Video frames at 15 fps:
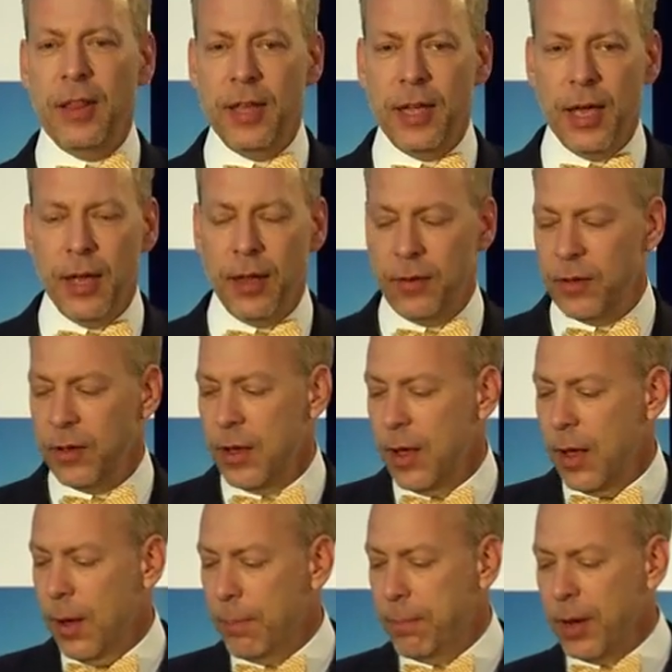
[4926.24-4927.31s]
the end,
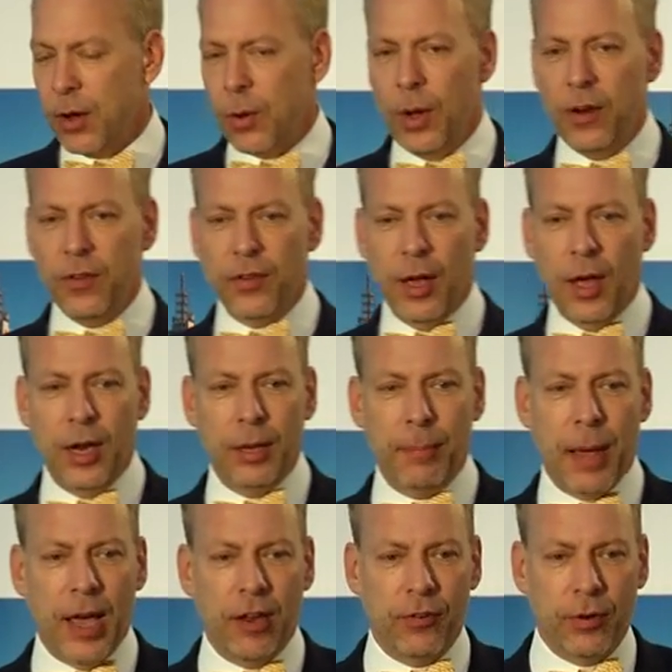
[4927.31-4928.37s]
Bitcoin is the honey
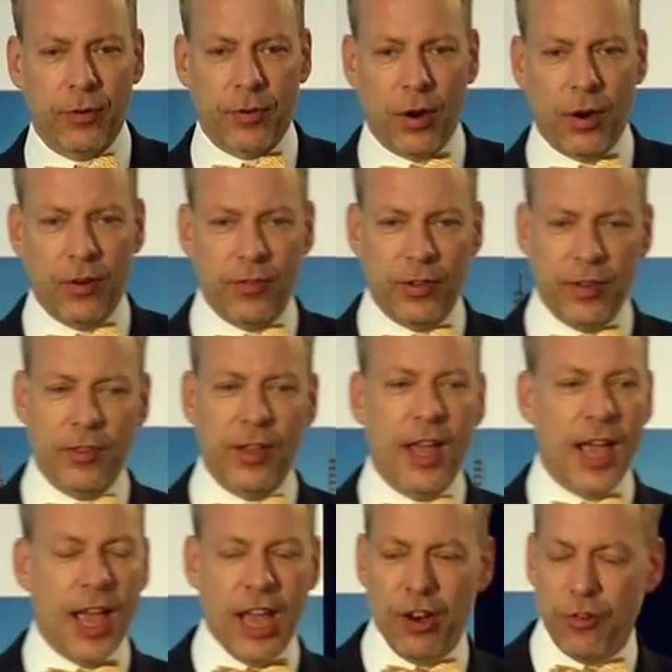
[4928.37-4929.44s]
badger of currencies.
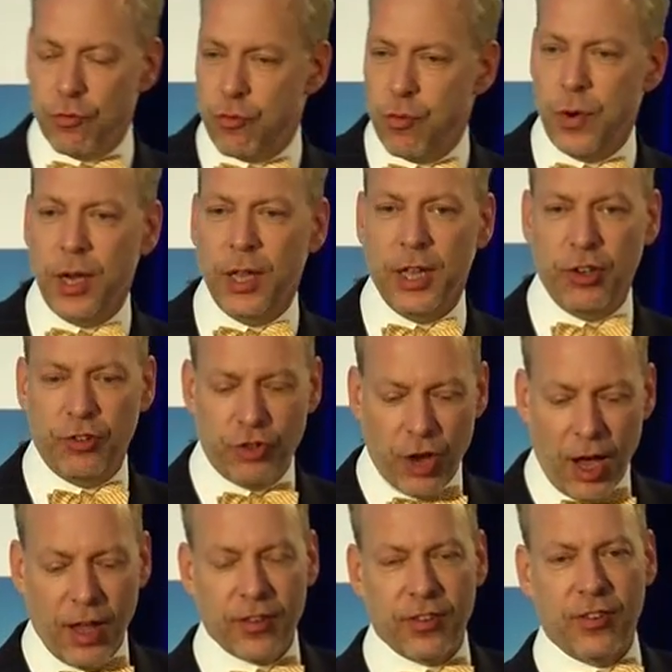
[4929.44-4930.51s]
It really
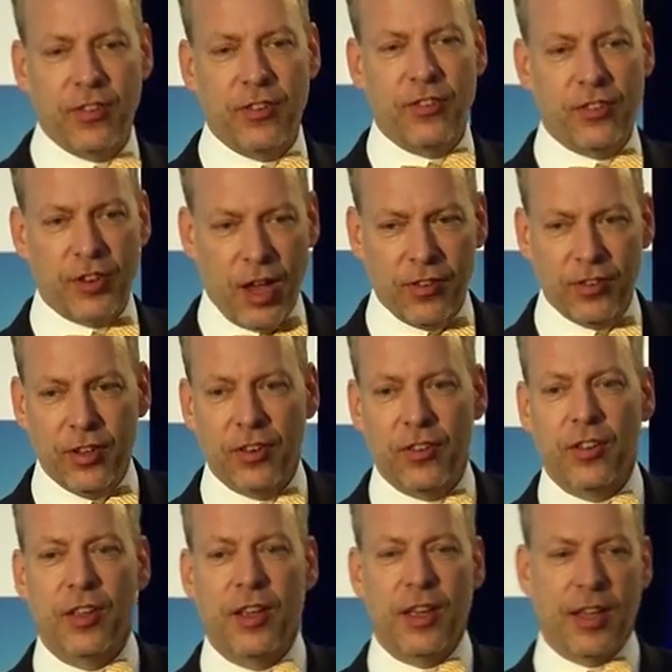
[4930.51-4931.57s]
just
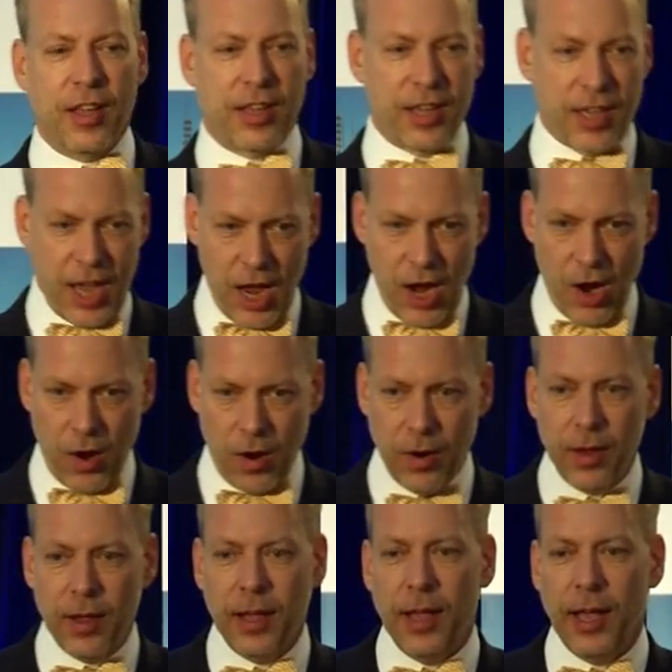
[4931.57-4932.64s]
doesn't care.
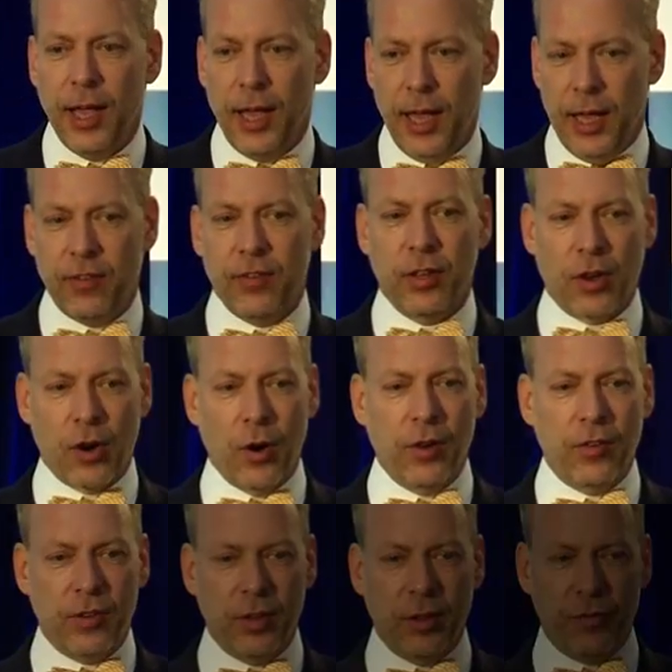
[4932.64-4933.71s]
It's the
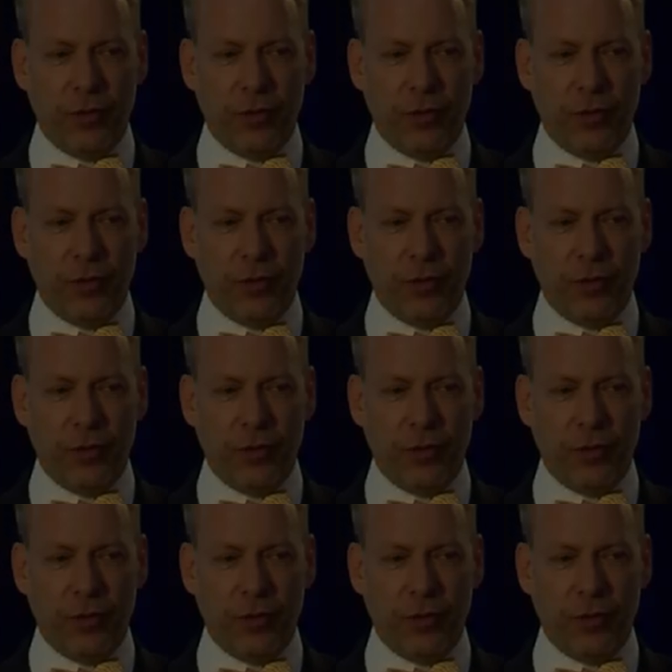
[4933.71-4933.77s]
currency of the